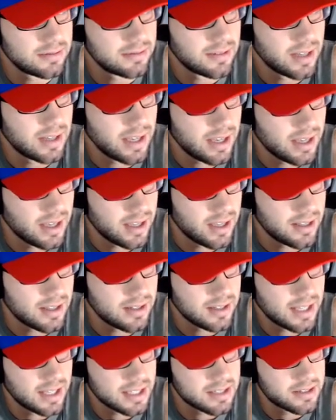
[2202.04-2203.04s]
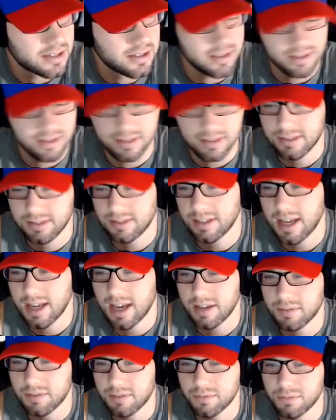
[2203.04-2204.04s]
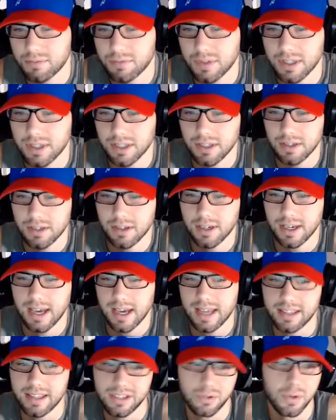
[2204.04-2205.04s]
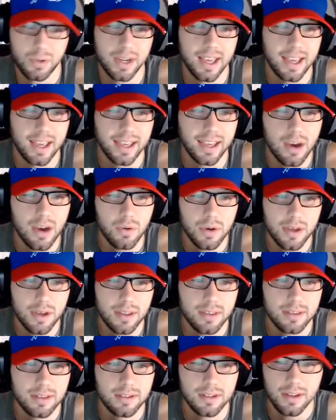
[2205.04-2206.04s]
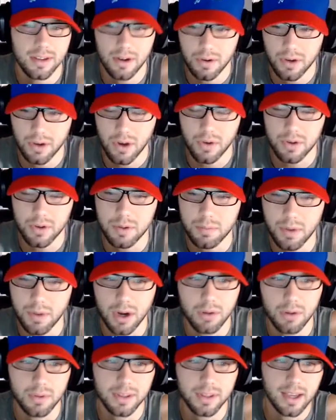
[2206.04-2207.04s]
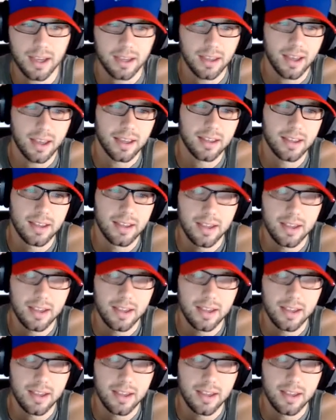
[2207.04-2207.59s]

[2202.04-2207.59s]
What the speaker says: and that's just not really a guy that you want to hang out with. You don't go to the bar with that guy.